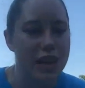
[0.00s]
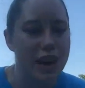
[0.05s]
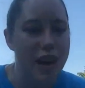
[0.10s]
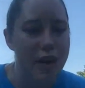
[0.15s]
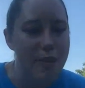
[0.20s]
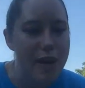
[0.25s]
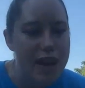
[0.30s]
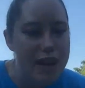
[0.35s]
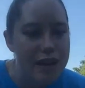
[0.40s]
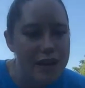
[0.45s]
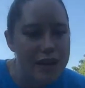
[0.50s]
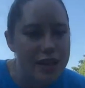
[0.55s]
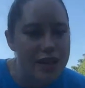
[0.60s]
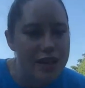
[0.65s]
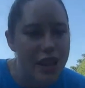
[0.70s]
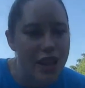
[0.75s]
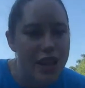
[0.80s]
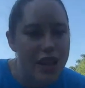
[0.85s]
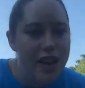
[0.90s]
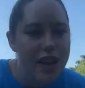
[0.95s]
comments,
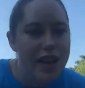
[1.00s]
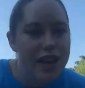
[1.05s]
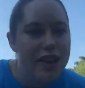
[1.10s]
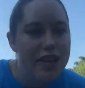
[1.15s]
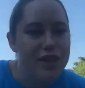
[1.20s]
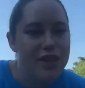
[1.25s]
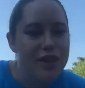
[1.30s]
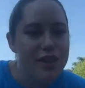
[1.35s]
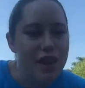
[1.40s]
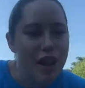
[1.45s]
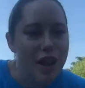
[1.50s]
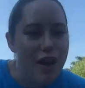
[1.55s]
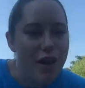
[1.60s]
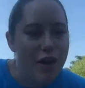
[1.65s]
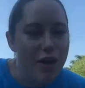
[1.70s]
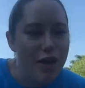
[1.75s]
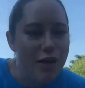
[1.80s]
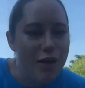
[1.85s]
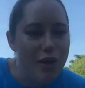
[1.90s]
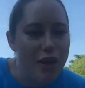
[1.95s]

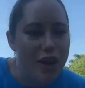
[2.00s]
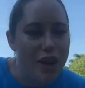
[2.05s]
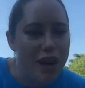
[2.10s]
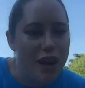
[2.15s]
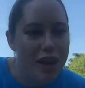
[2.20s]
so